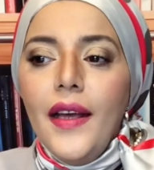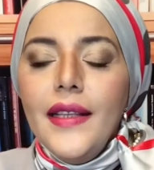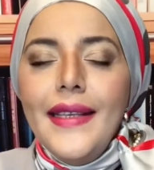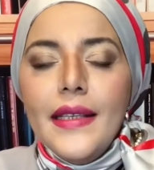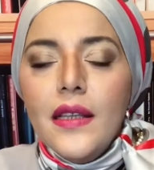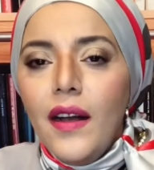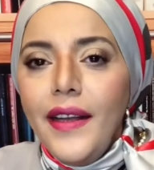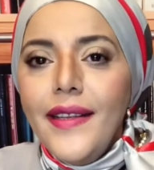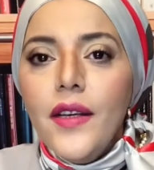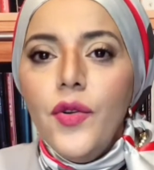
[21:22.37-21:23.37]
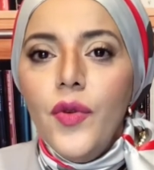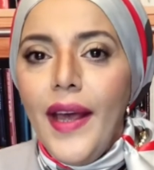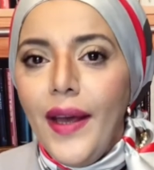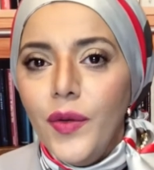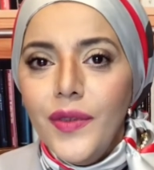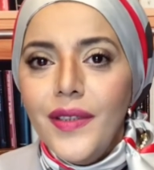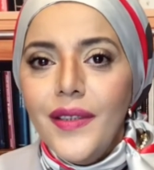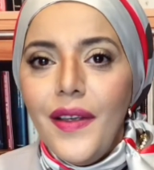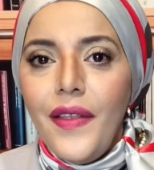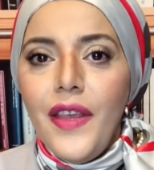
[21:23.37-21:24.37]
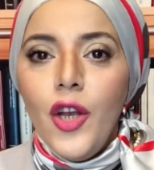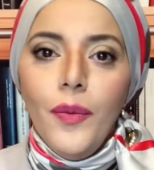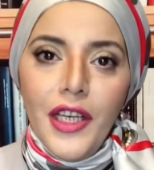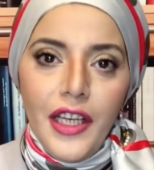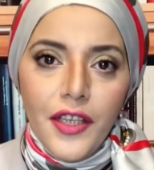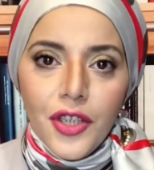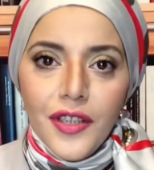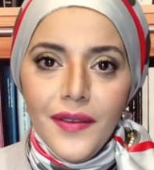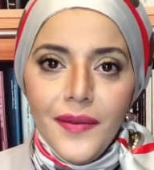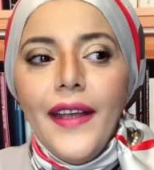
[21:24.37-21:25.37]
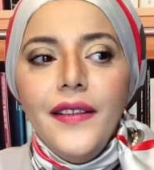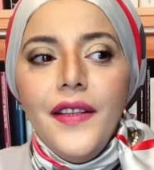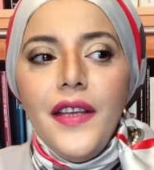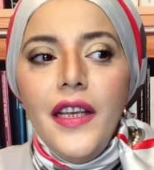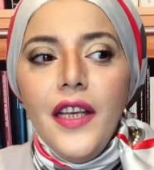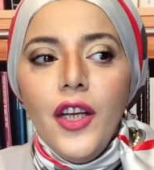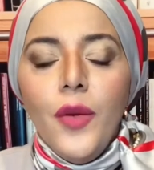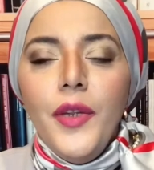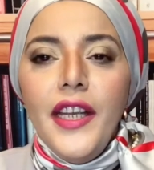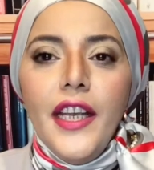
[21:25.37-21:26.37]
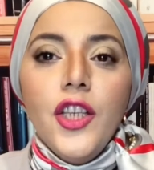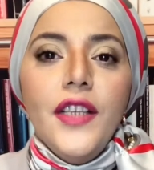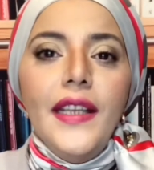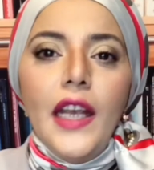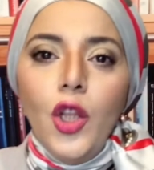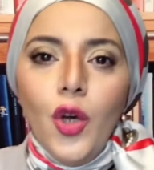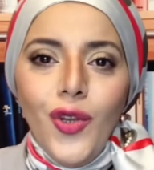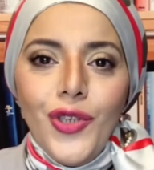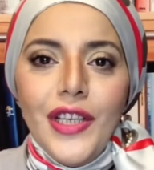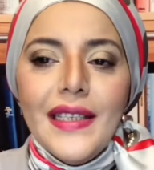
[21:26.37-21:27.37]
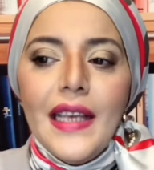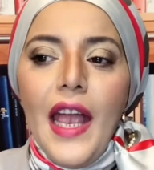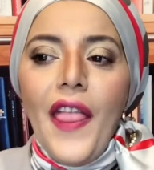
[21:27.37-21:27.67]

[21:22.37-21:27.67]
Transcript: designed around the communication and the communication technologies